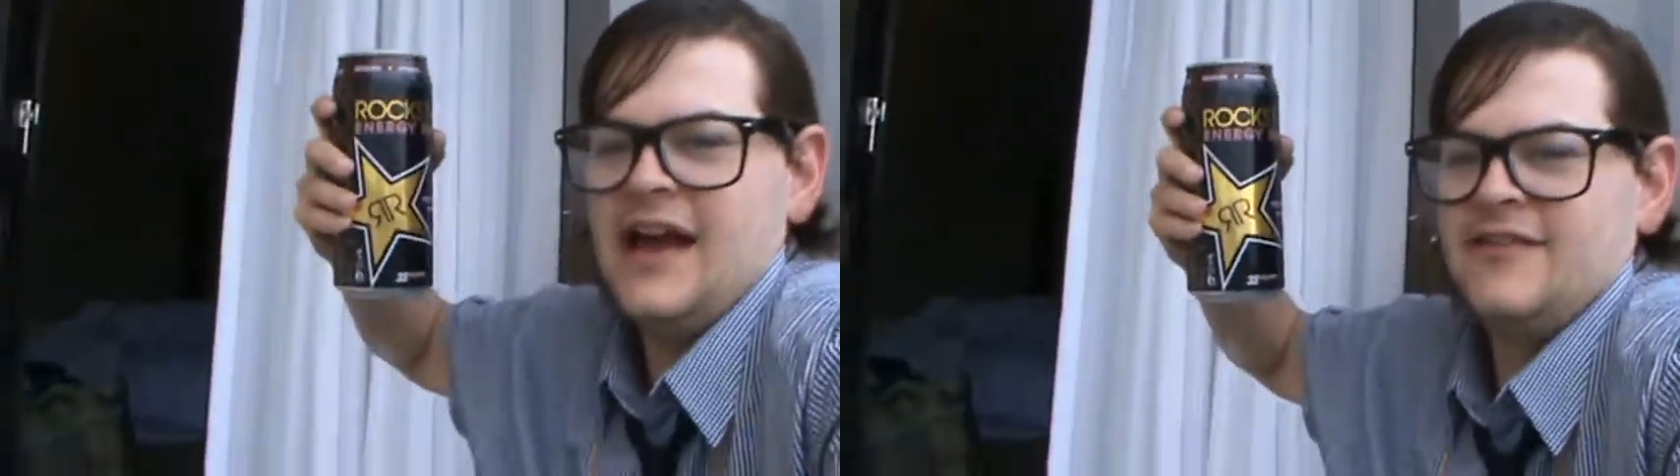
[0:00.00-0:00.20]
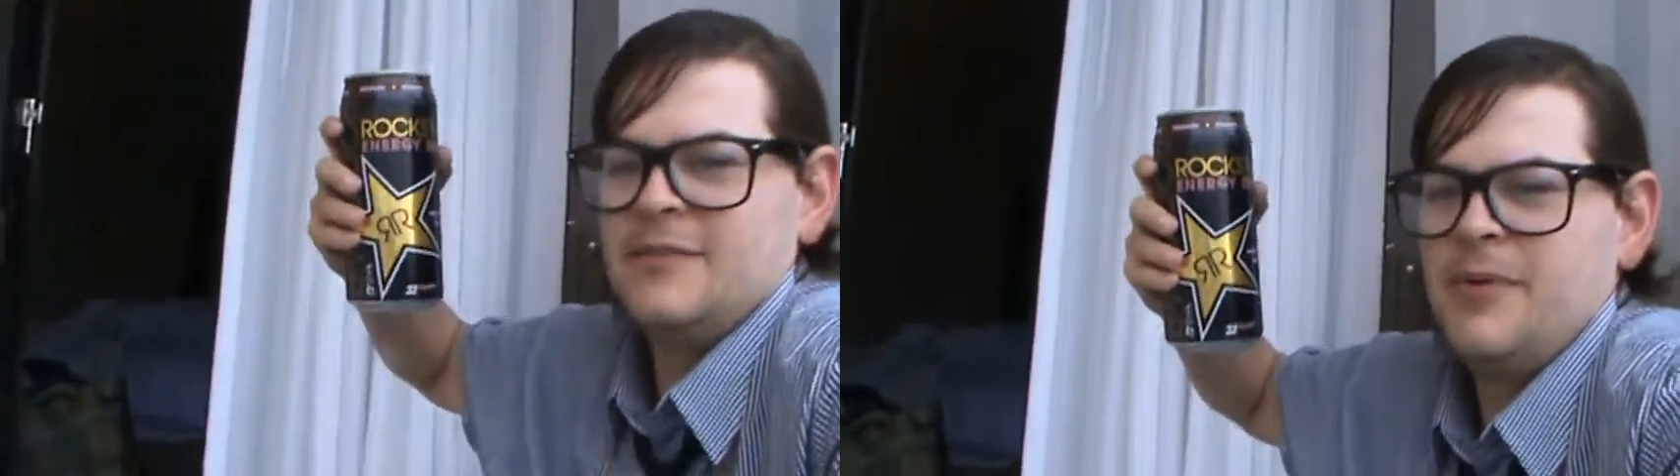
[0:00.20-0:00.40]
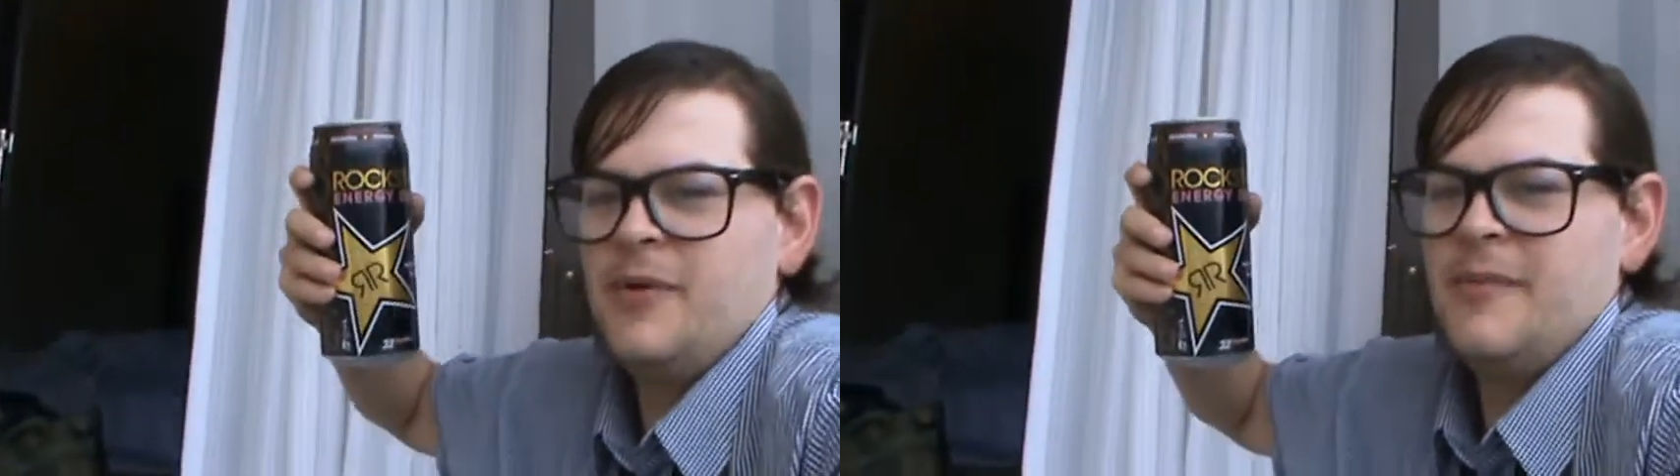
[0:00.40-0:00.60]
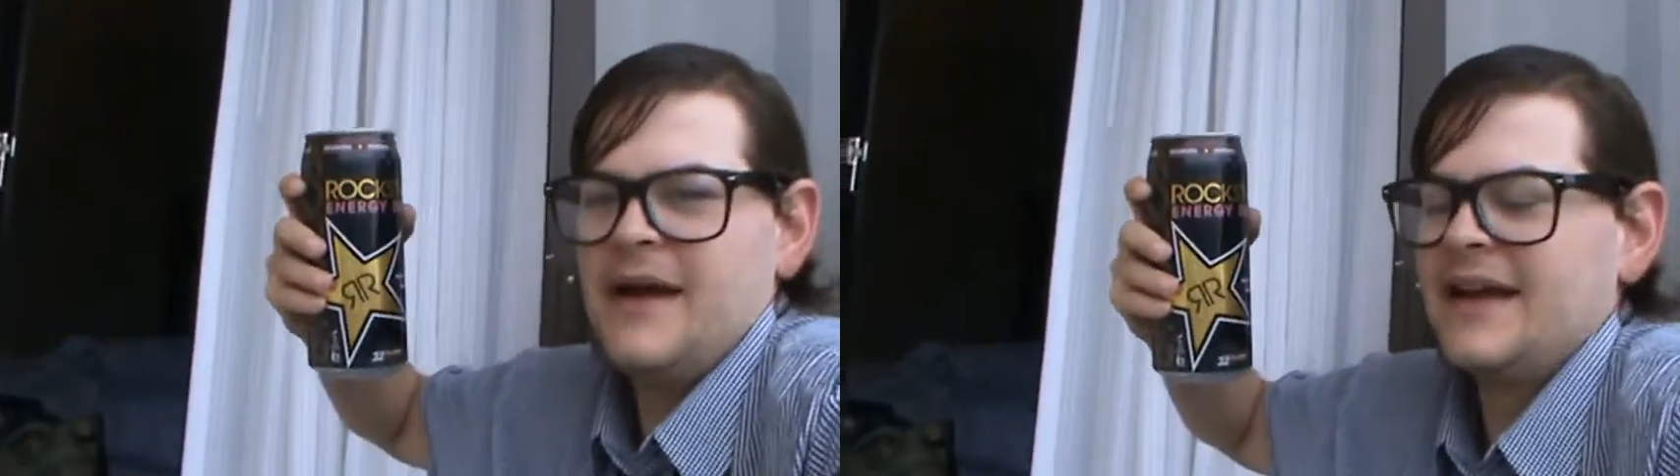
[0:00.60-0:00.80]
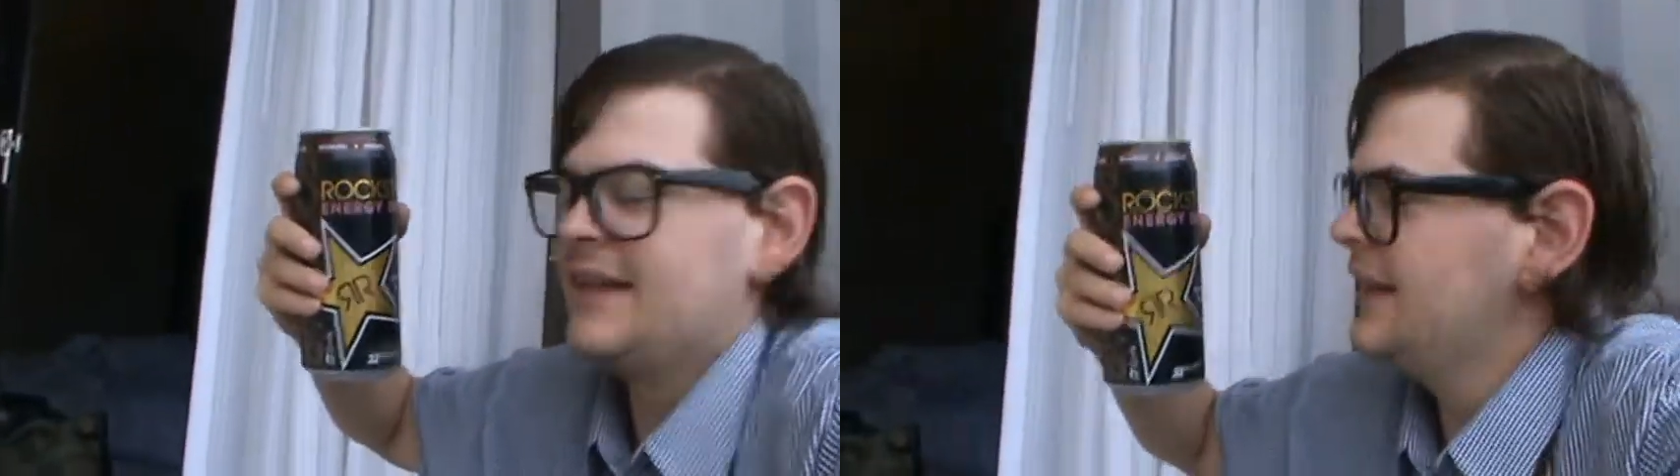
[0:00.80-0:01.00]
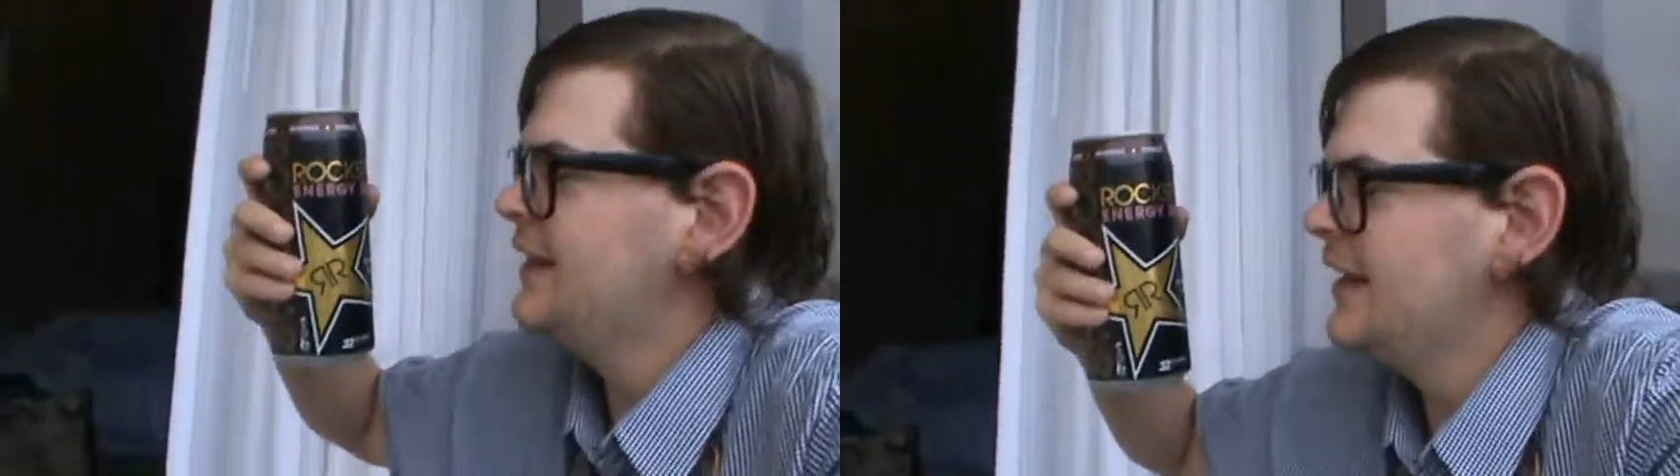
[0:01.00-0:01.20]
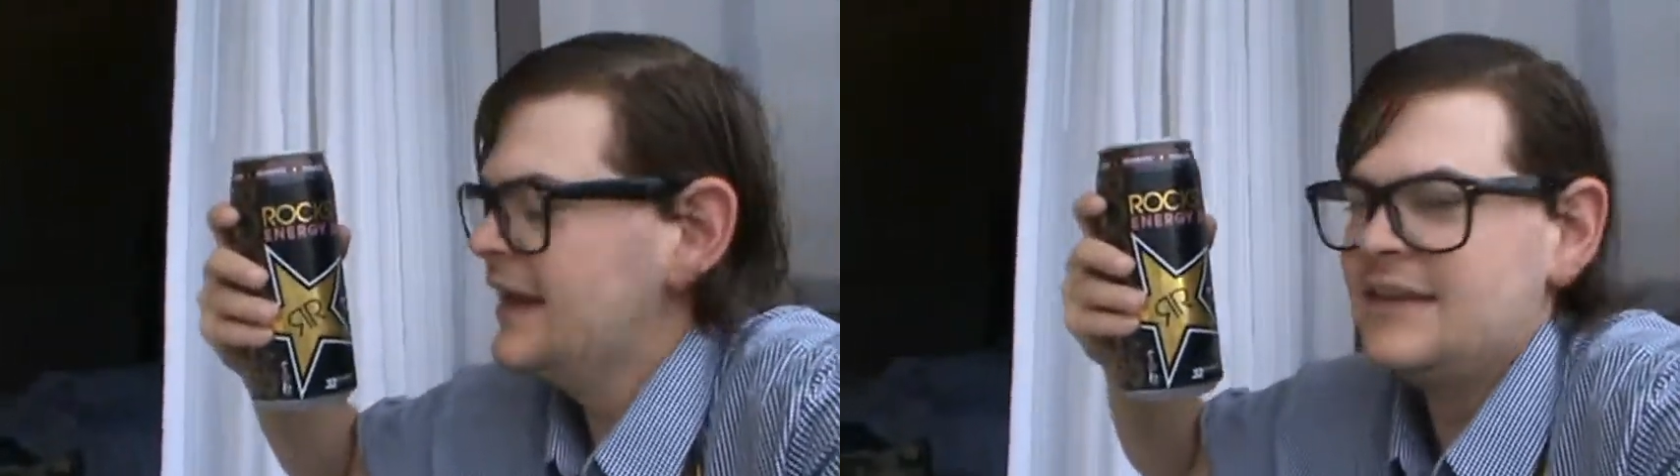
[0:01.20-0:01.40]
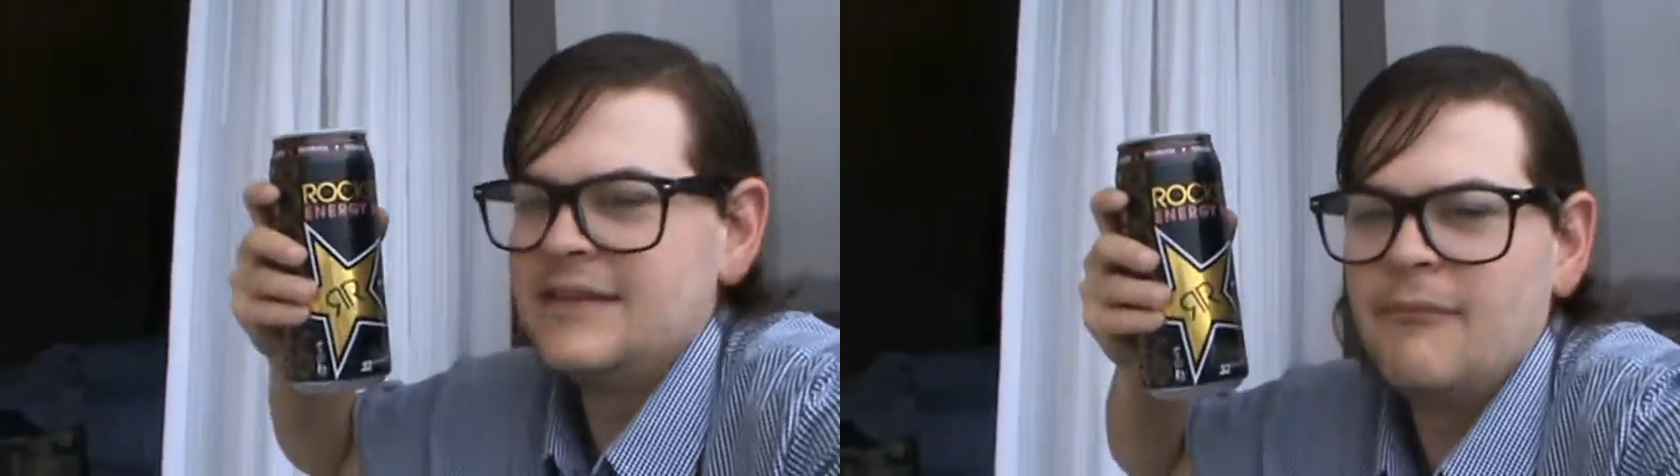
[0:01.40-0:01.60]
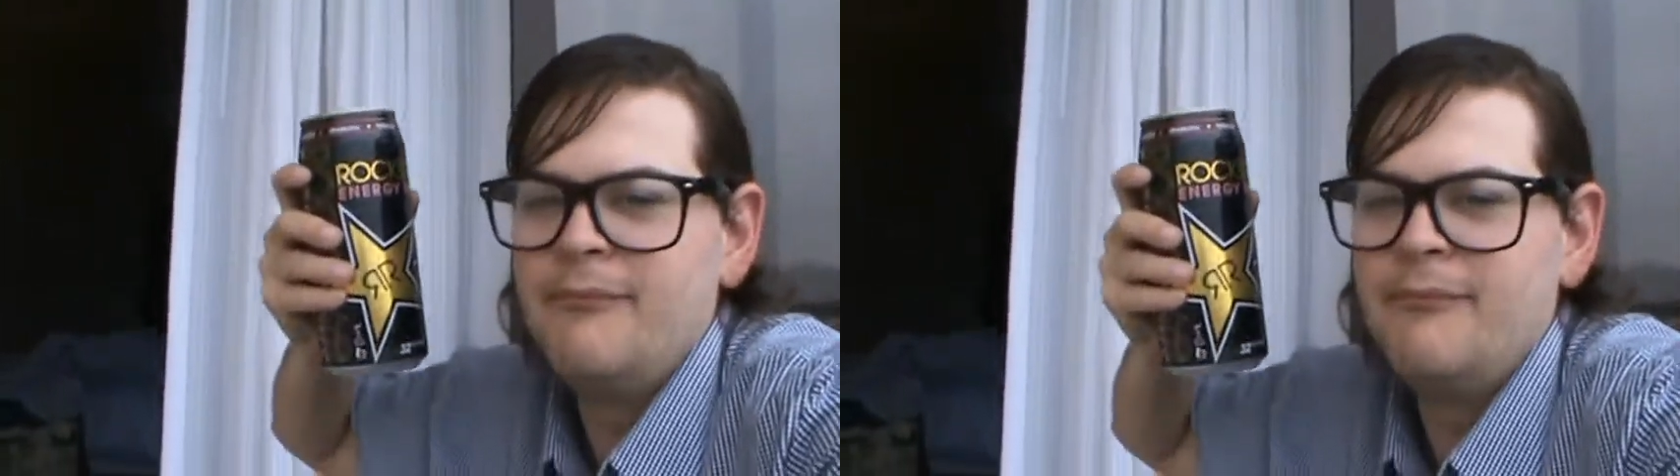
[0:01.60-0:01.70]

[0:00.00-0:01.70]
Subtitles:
have to pull it back, it's